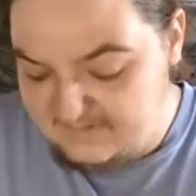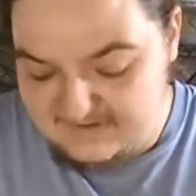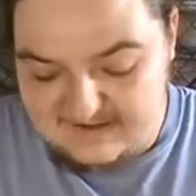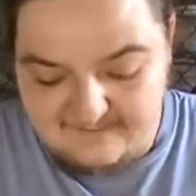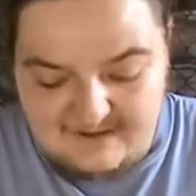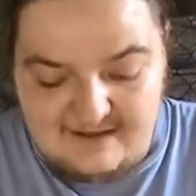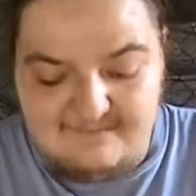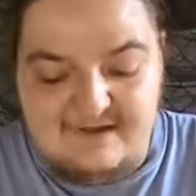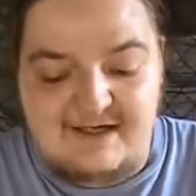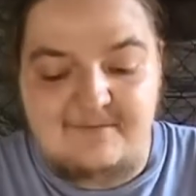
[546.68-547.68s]

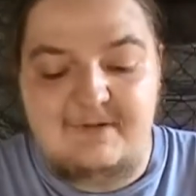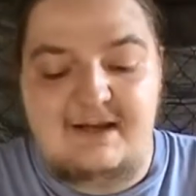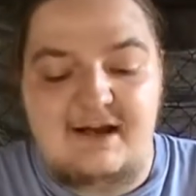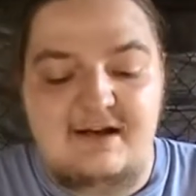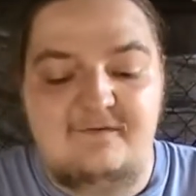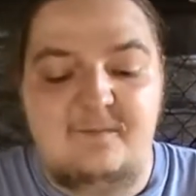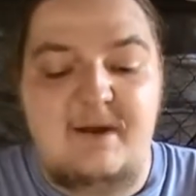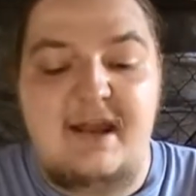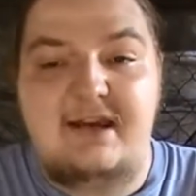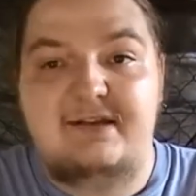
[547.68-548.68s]
sometimes it can be kind of a
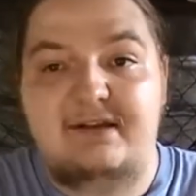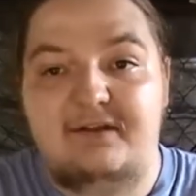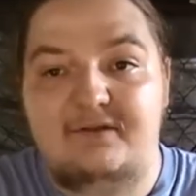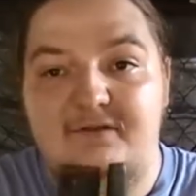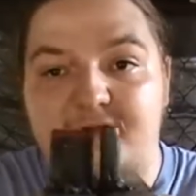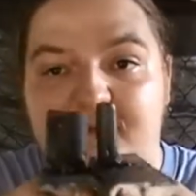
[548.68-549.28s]
pain to